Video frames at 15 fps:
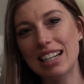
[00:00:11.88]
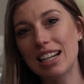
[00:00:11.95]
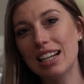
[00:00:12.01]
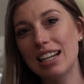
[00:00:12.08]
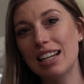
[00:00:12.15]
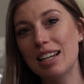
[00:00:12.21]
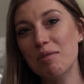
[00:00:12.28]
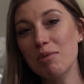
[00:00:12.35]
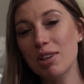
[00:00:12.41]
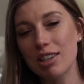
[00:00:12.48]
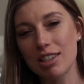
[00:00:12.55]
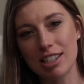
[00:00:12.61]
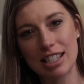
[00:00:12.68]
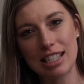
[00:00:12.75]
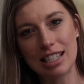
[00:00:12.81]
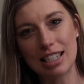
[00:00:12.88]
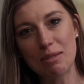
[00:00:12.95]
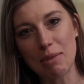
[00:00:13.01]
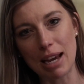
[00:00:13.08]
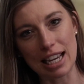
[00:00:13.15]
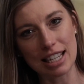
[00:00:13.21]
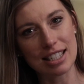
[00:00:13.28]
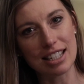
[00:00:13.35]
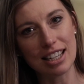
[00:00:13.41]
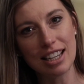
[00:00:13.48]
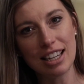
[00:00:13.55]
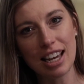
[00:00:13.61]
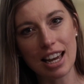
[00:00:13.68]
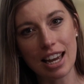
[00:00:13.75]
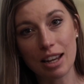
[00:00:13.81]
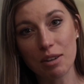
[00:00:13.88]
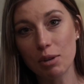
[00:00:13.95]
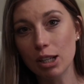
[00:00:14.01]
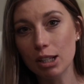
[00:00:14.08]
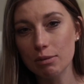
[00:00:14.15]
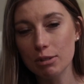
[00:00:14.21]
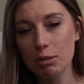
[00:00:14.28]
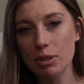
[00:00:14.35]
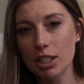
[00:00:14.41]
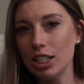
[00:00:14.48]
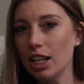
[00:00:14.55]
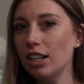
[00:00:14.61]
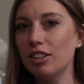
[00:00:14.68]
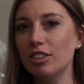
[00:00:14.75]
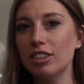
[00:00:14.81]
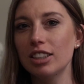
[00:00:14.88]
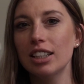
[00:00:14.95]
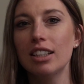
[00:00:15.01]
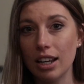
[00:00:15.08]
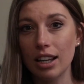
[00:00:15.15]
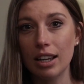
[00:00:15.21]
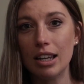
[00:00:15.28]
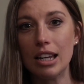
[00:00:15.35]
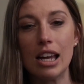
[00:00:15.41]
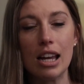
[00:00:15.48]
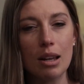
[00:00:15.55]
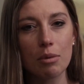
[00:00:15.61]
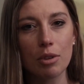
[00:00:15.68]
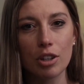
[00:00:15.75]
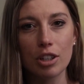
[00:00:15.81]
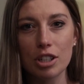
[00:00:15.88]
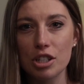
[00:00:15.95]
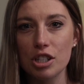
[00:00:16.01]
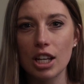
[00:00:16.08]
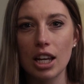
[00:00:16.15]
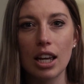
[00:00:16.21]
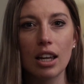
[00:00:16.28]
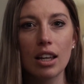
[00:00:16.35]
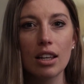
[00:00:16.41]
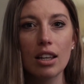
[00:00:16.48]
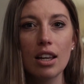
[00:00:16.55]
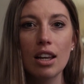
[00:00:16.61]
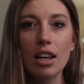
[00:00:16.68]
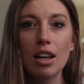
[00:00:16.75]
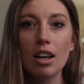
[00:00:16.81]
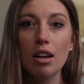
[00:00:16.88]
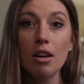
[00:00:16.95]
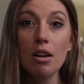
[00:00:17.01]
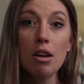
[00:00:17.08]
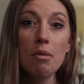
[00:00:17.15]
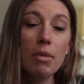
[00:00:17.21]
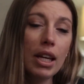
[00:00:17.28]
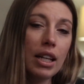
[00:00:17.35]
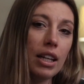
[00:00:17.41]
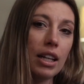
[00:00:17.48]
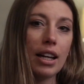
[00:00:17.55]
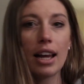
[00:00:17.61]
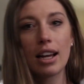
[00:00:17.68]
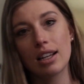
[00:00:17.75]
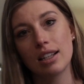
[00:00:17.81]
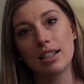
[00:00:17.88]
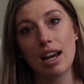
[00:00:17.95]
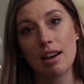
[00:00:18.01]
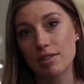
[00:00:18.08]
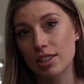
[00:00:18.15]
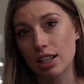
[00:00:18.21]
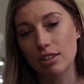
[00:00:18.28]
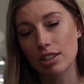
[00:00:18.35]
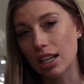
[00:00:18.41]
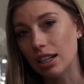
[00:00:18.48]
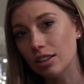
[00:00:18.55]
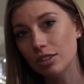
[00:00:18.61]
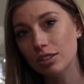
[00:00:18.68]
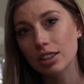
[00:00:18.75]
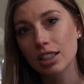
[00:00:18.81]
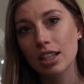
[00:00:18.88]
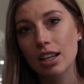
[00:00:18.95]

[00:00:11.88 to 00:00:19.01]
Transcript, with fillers: I am Kirsty Massey and welcome to my channel. I am going to share uh, mainly like a lifestyle channel.